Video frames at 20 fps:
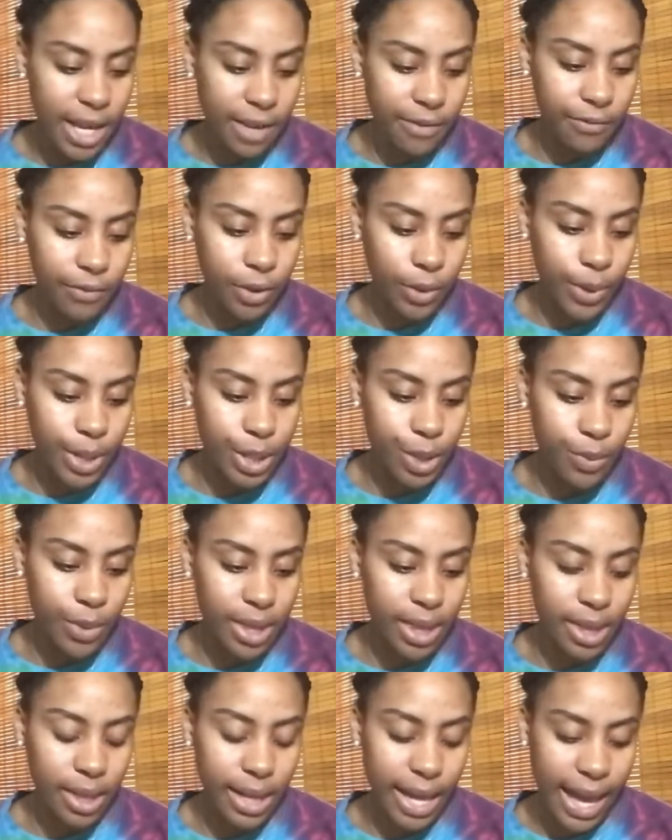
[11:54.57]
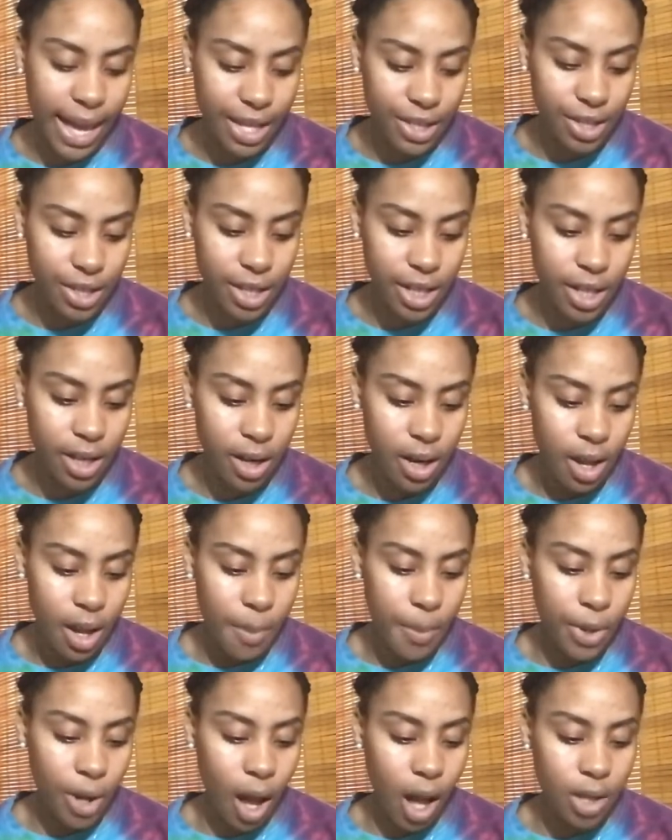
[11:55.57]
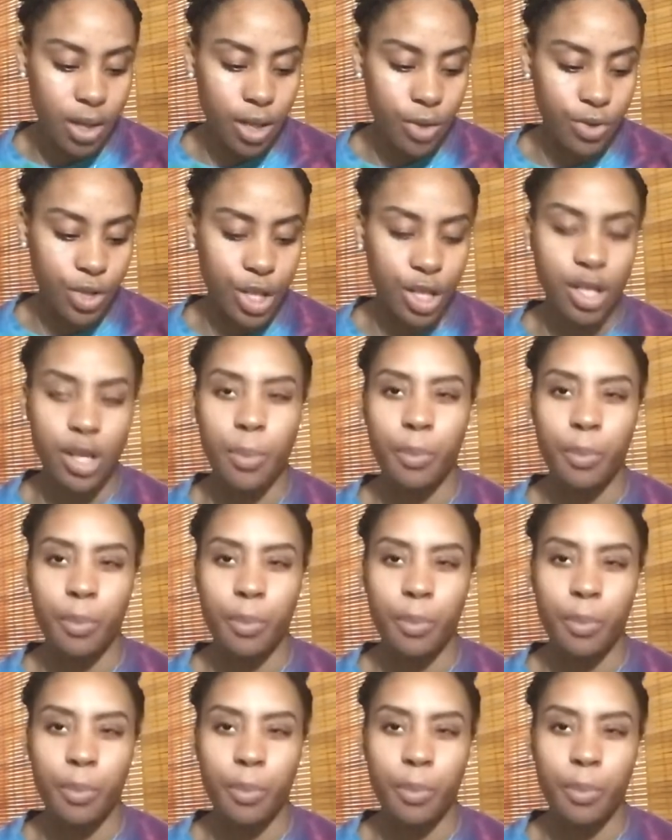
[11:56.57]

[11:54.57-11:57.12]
influence with Cancer, but also just